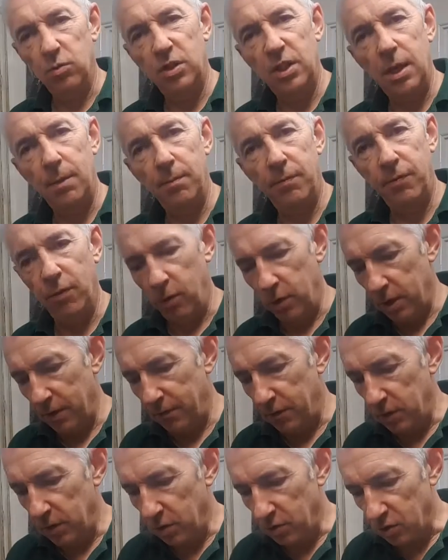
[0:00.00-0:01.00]
tip for you: if
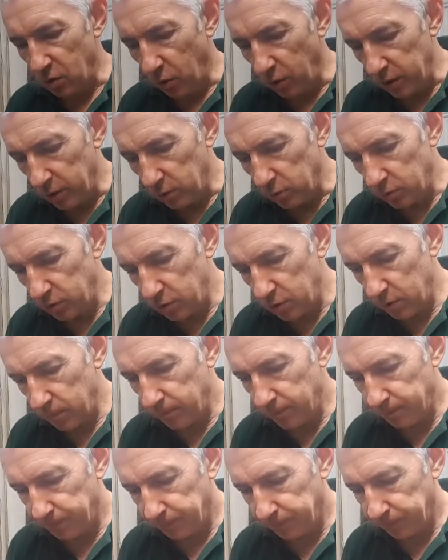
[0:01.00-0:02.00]
you use oils
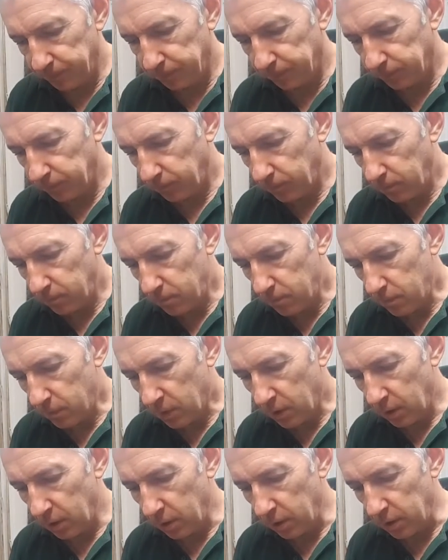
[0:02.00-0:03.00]

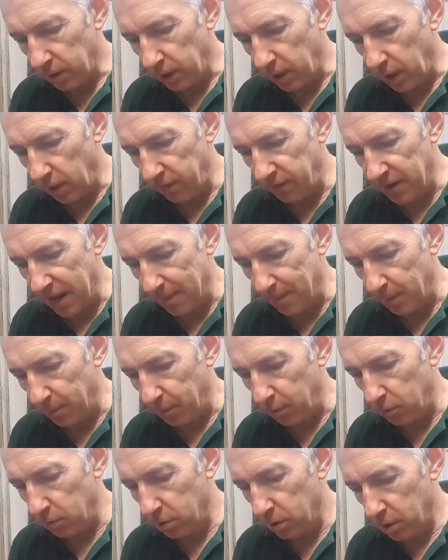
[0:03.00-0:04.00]
that are
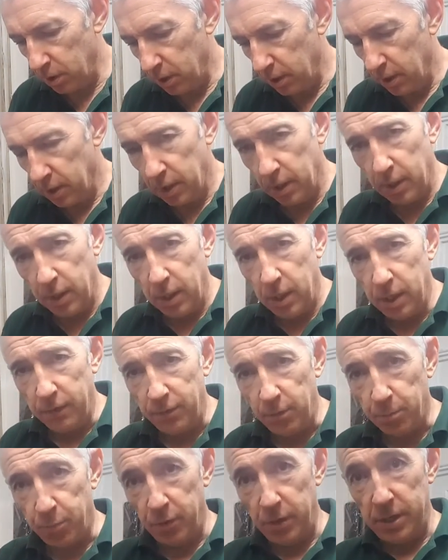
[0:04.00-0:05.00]
flammable, if you
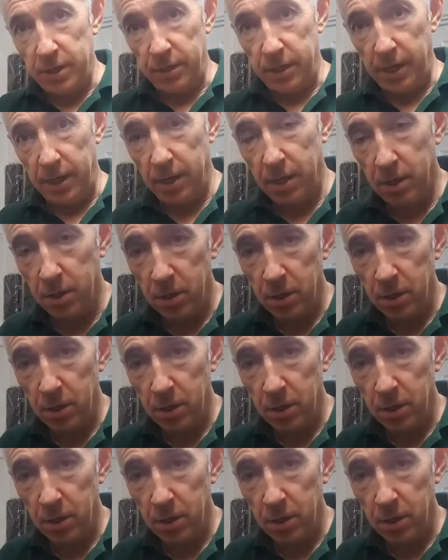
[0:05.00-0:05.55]
breathe in,